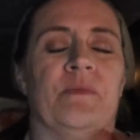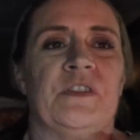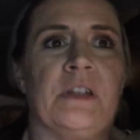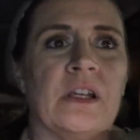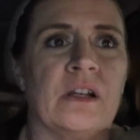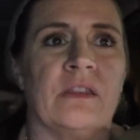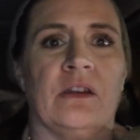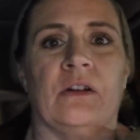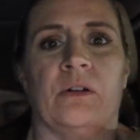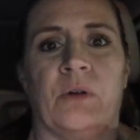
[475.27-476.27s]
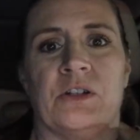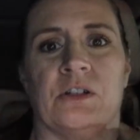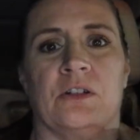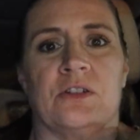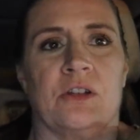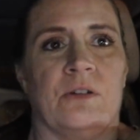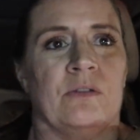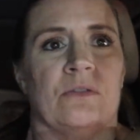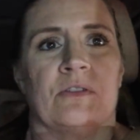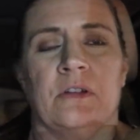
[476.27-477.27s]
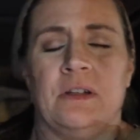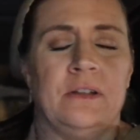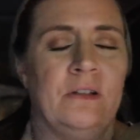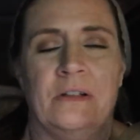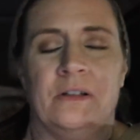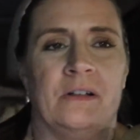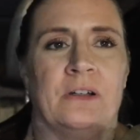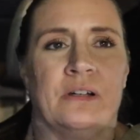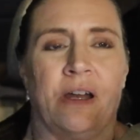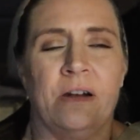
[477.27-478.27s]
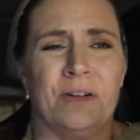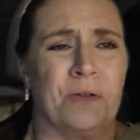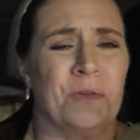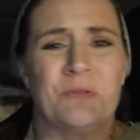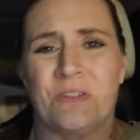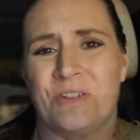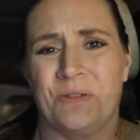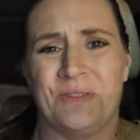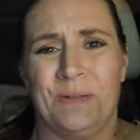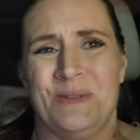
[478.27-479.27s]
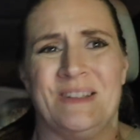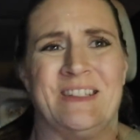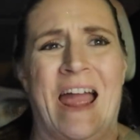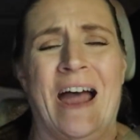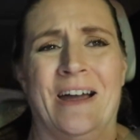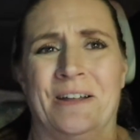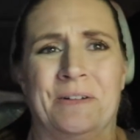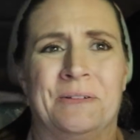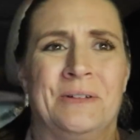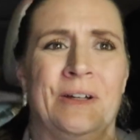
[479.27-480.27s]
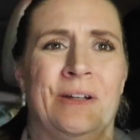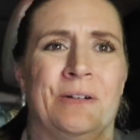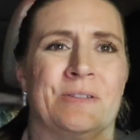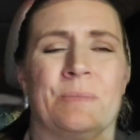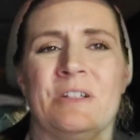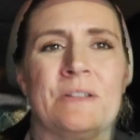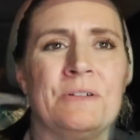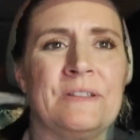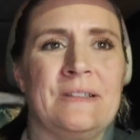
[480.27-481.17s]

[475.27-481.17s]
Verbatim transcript: sitting in a theater watching a show. Usually, I don't know, most of the shows seem sad. Somebody's always